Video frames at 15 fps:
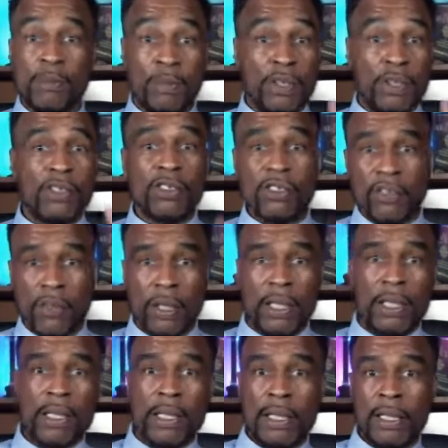business
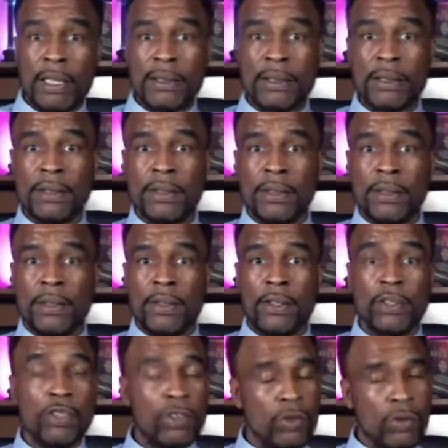credit, guys.
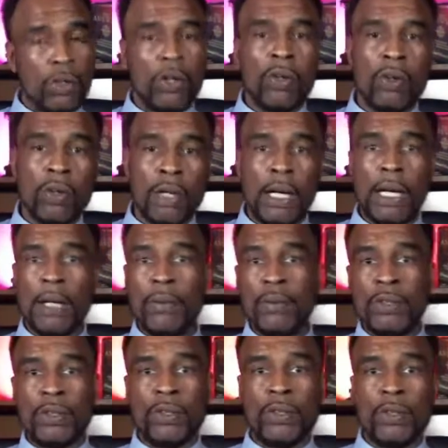You can do a whole lot
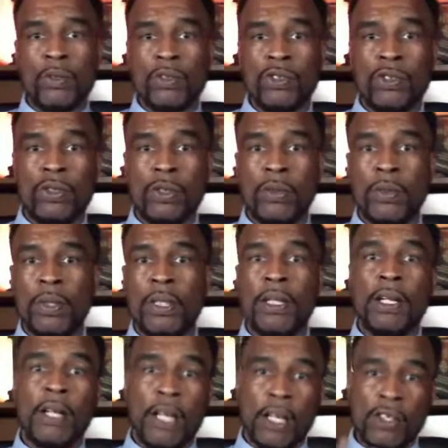when you know what you're doing,
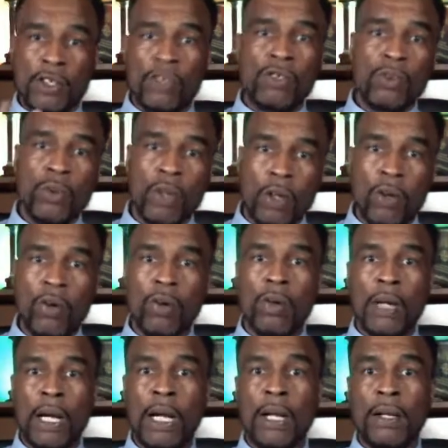and you can do a whole
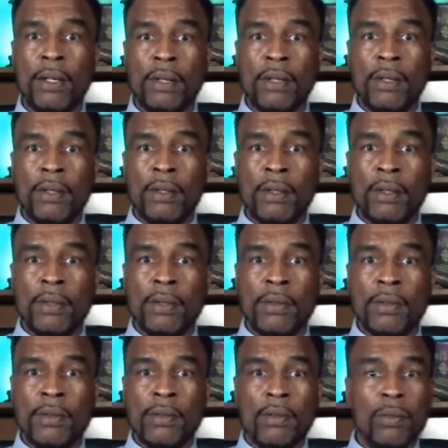lot
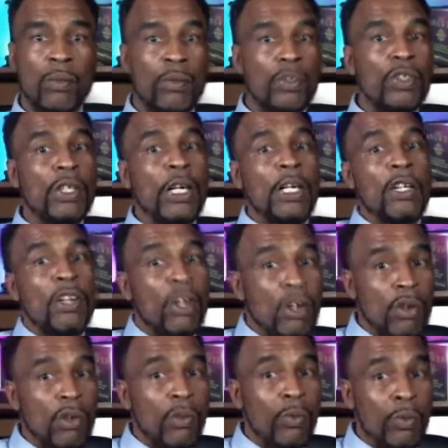when you got a
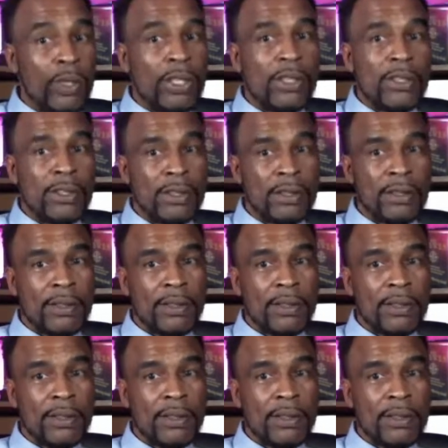long reach.